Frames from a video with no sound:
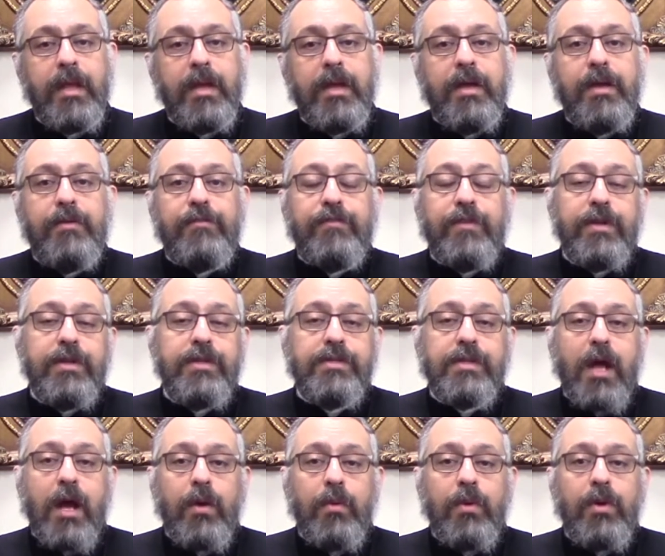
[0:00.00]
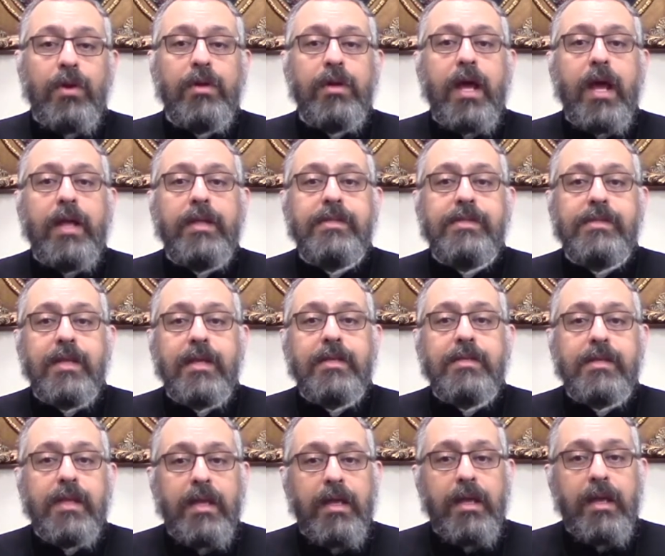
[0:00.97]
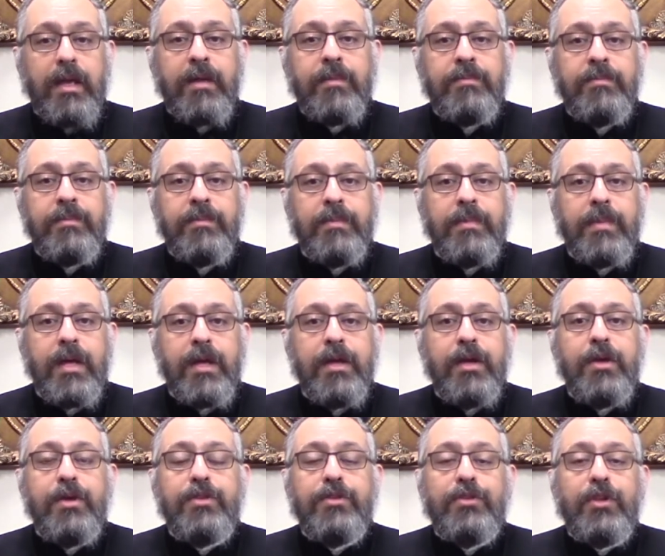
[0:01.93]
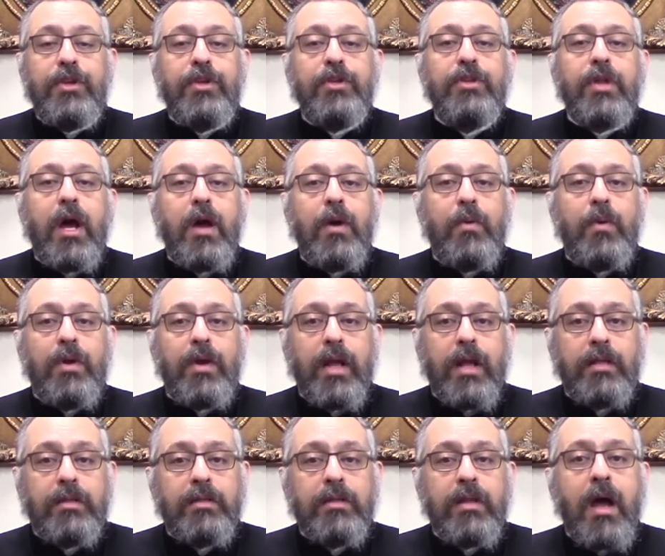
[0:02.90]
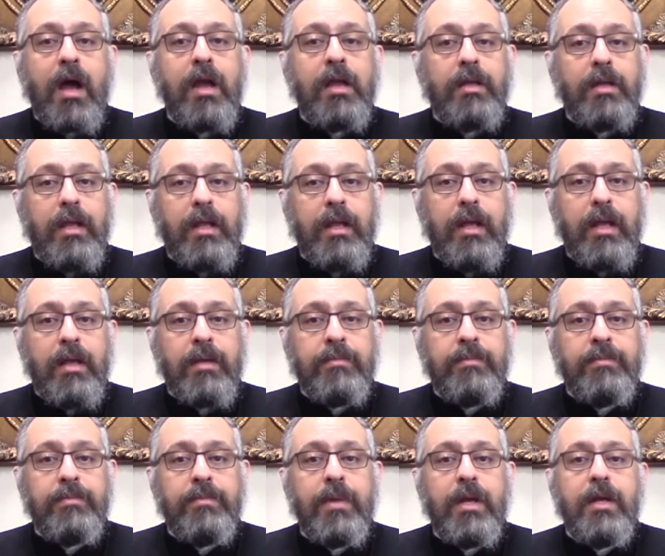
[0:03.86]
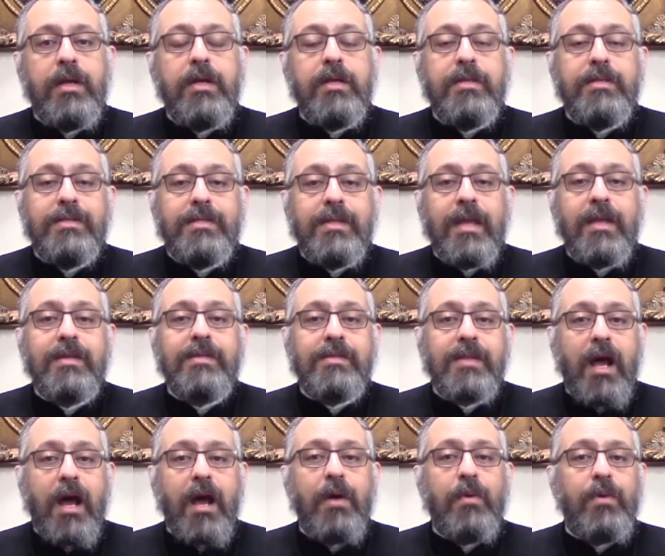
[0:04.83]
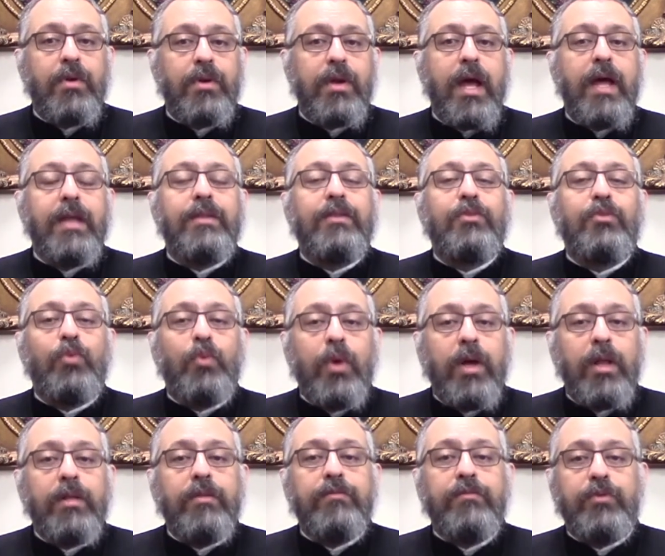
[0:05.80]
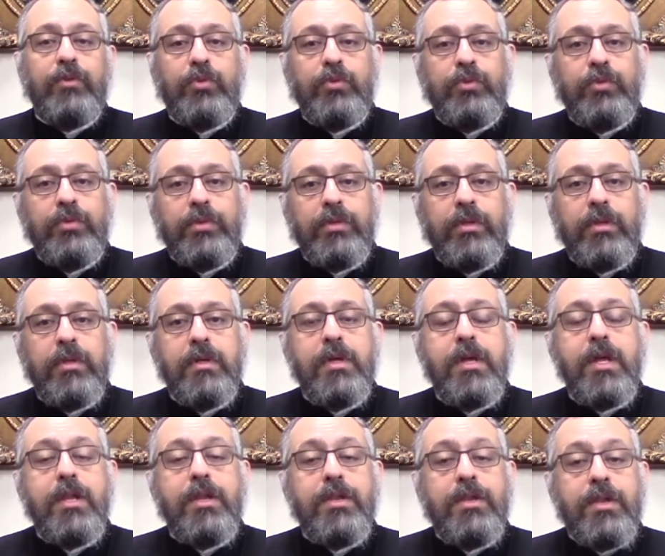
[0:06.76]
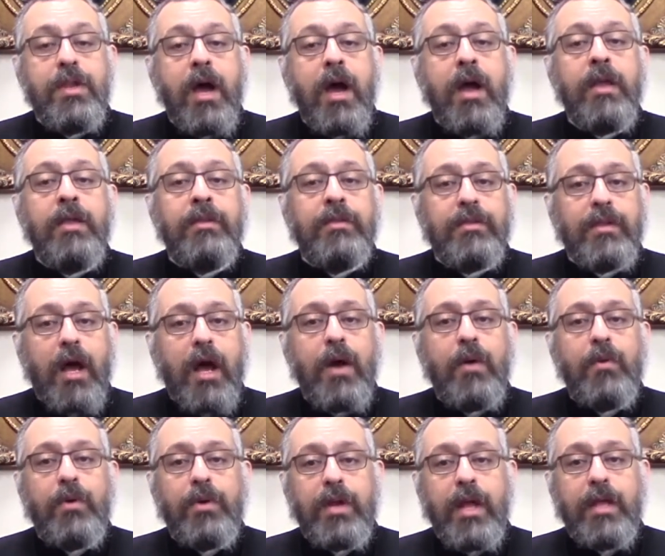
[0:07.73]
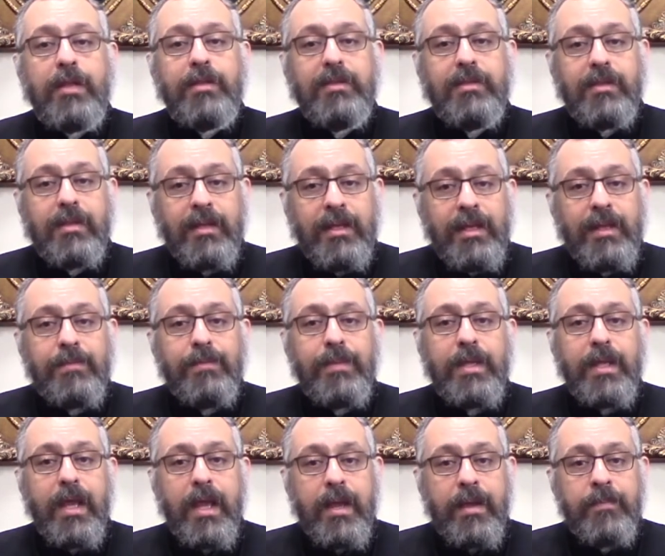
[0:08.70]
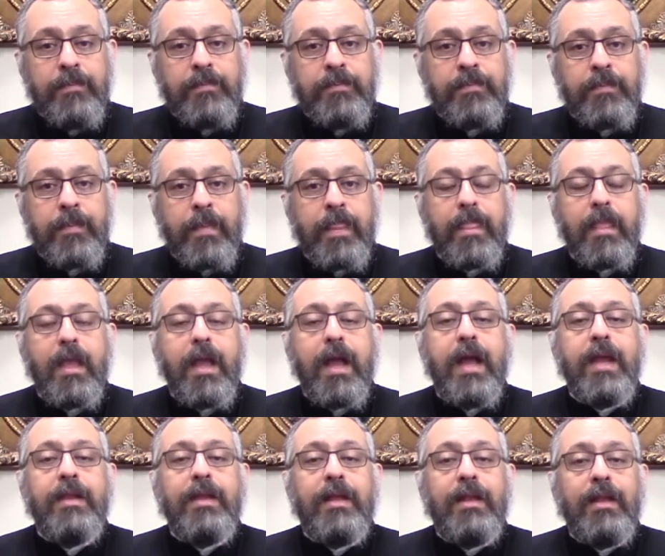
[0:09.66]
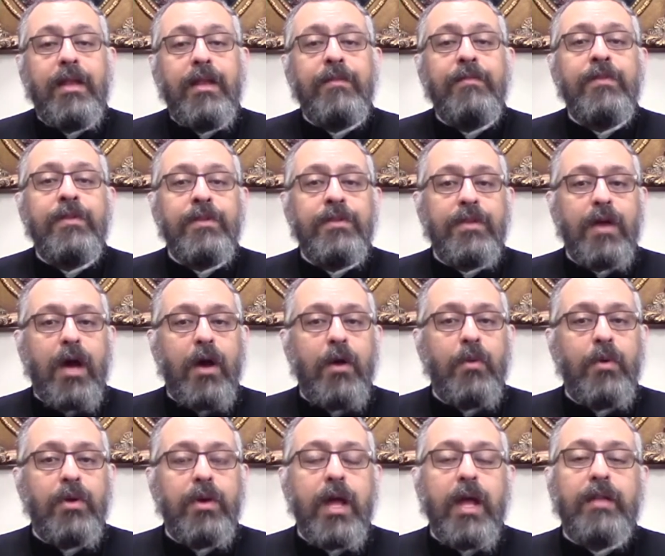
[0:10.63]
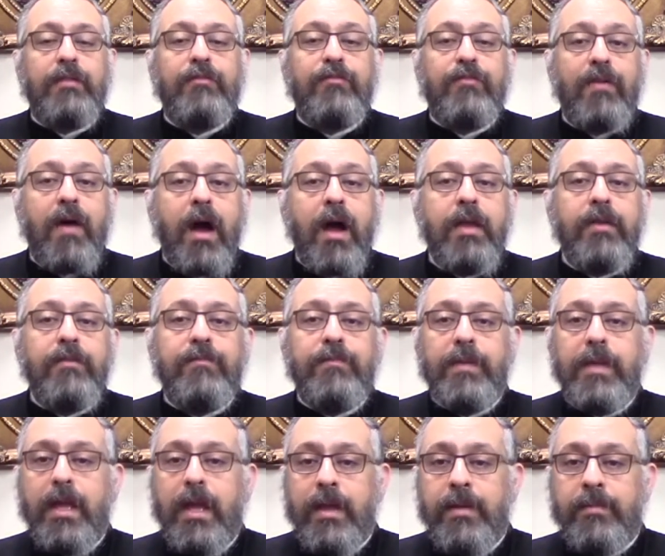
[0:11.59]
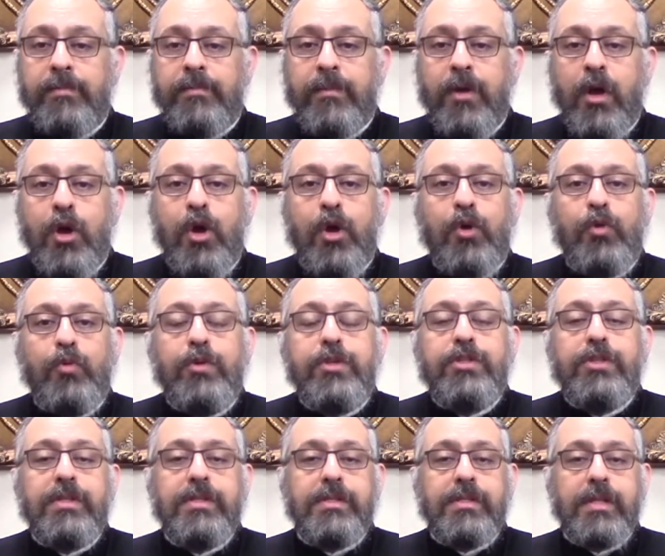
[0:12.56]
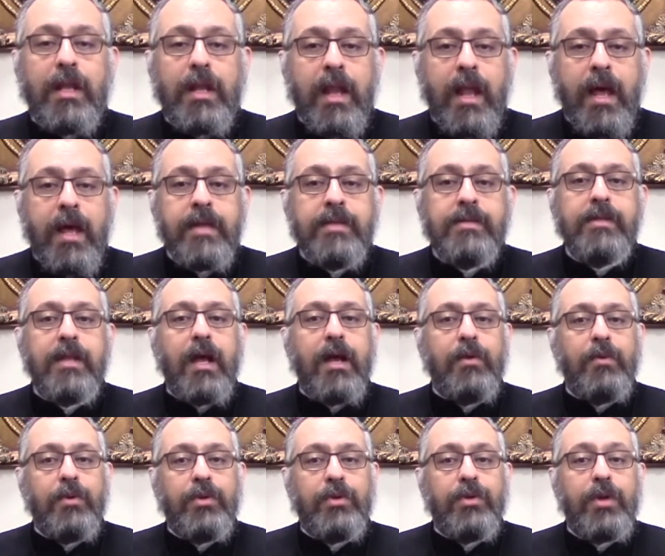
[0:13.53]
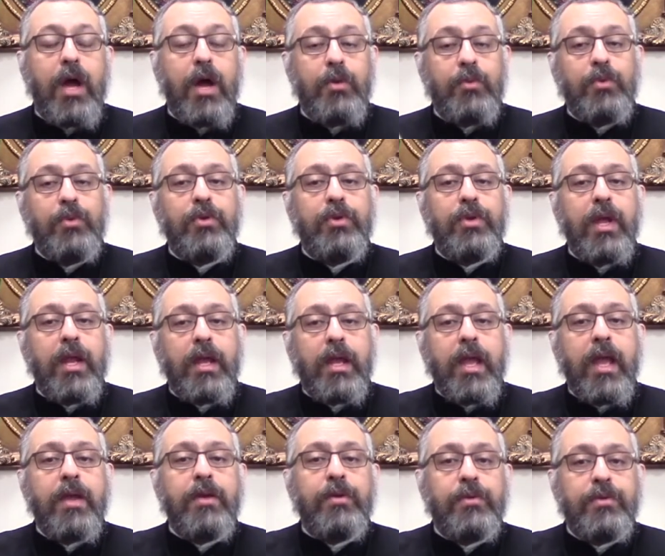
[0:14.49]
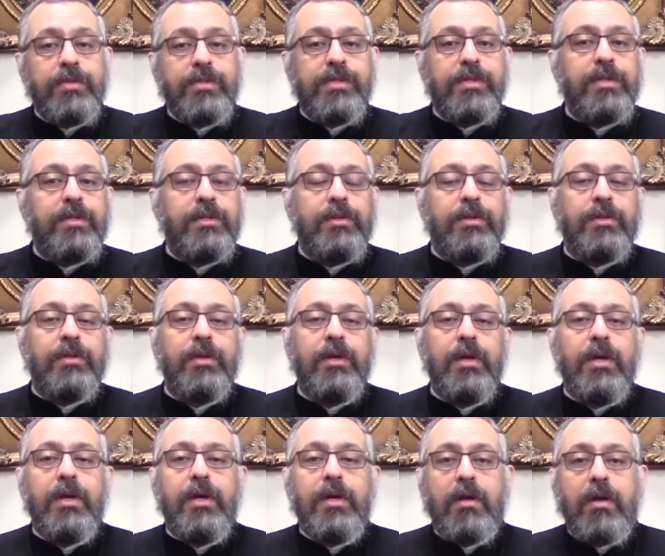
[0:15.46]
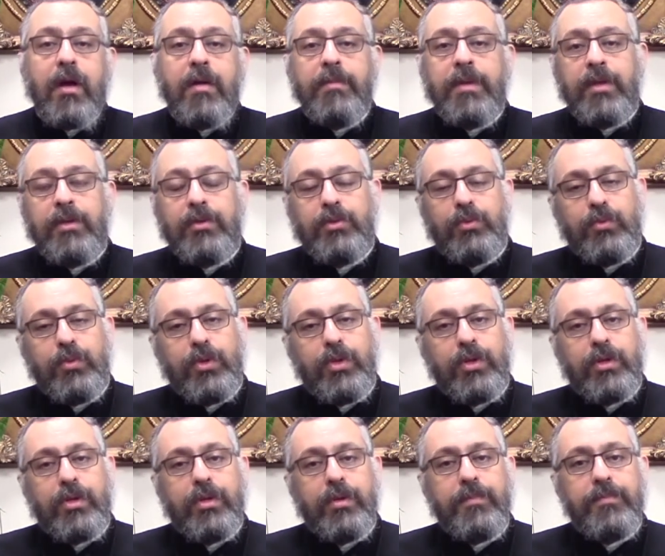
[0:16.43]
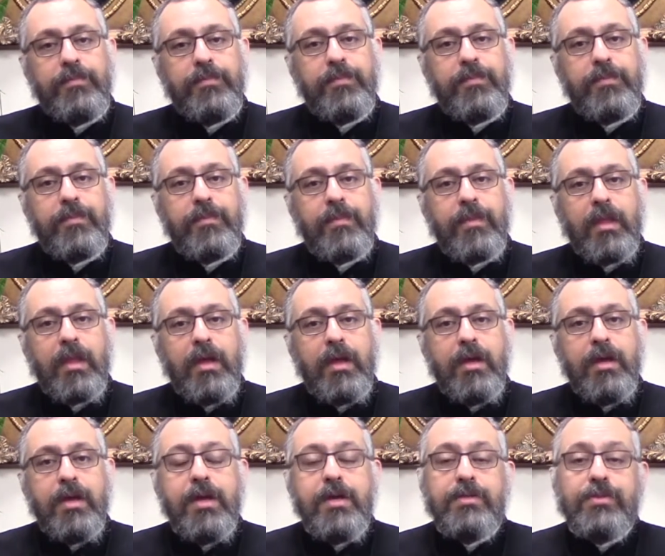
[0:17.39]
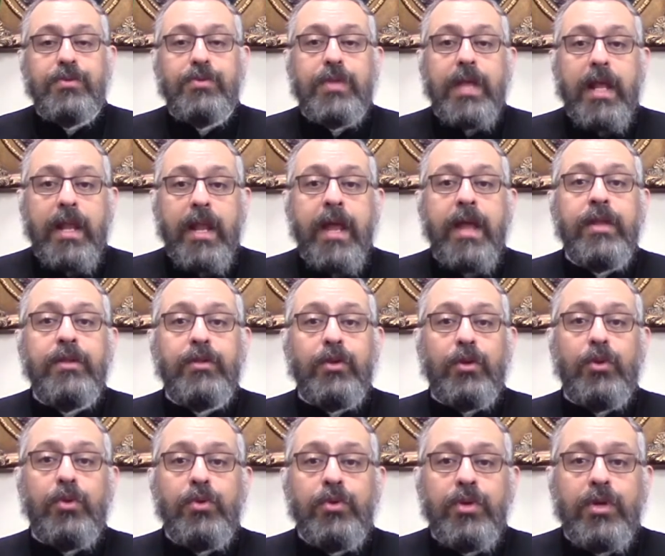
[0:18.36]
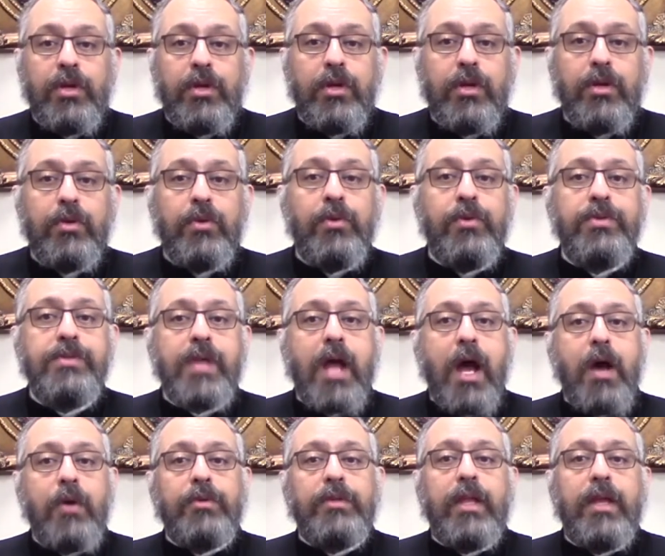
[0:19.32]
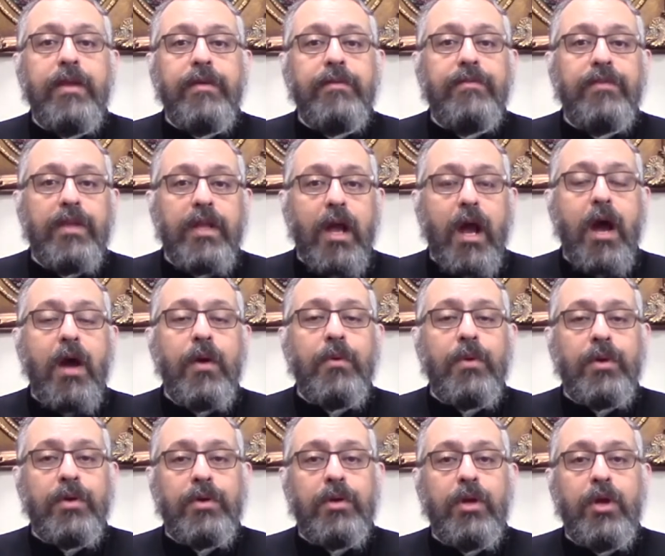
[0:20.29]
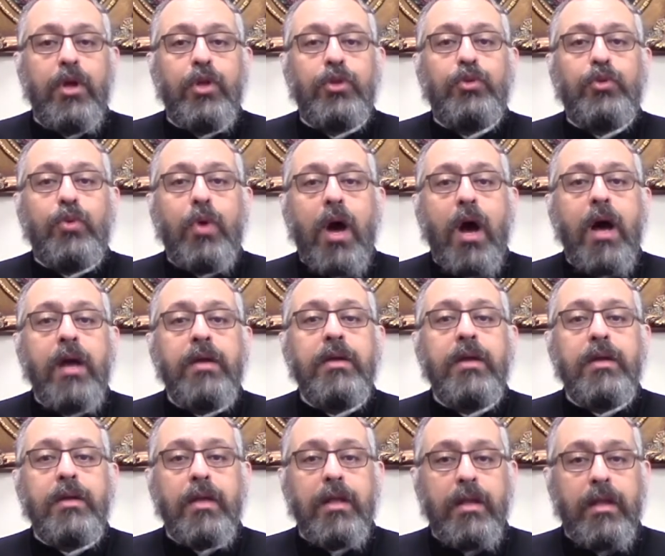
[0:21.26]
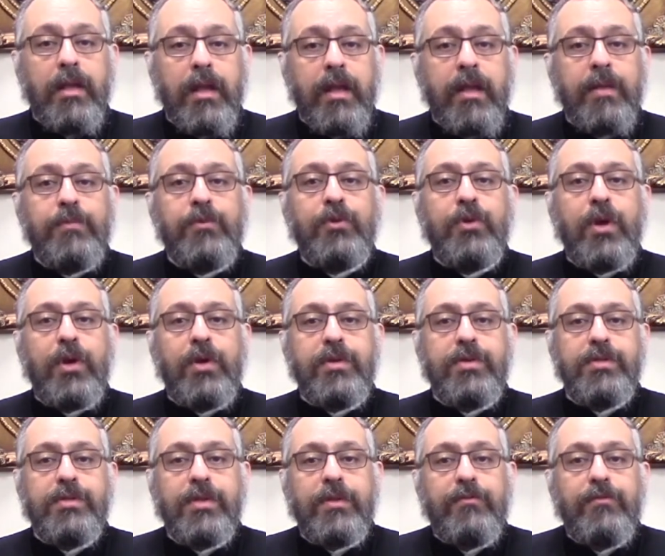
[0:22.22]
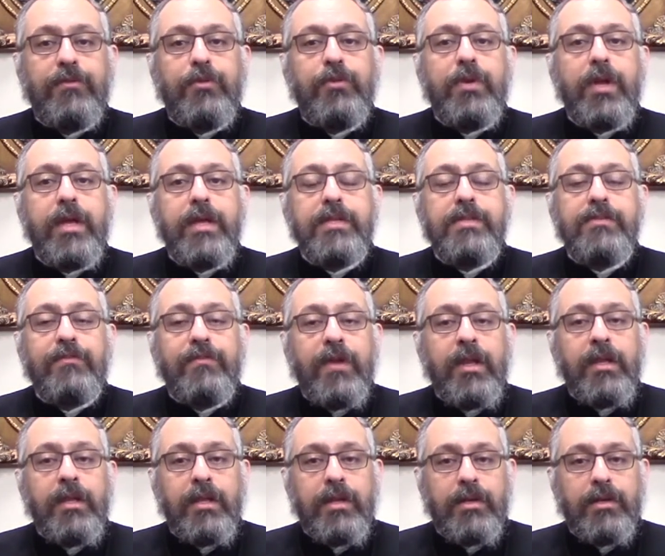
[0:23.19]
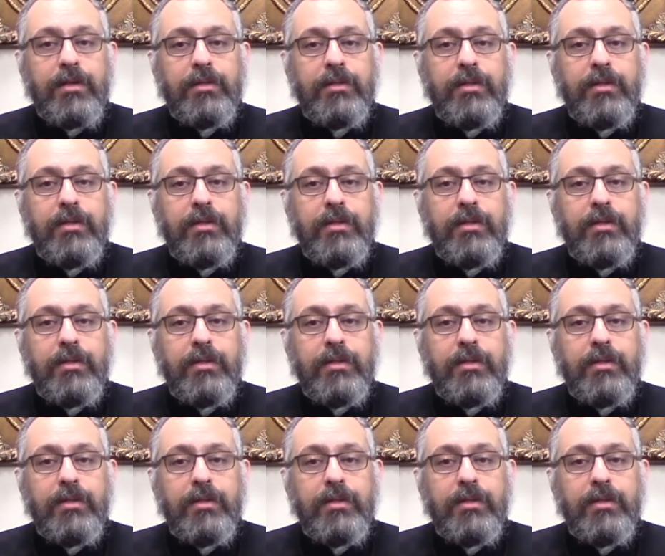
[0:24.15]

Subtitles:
First hour at 6 a.m., third hour at 9 a.m., 6th hour at 12 noon, 9th hour at 3 p.m., and 11th hour at 5 p.m., which is the last hour a worker can consider coming to work. So the landowner goes out every hour to hire laborers for his vineyard.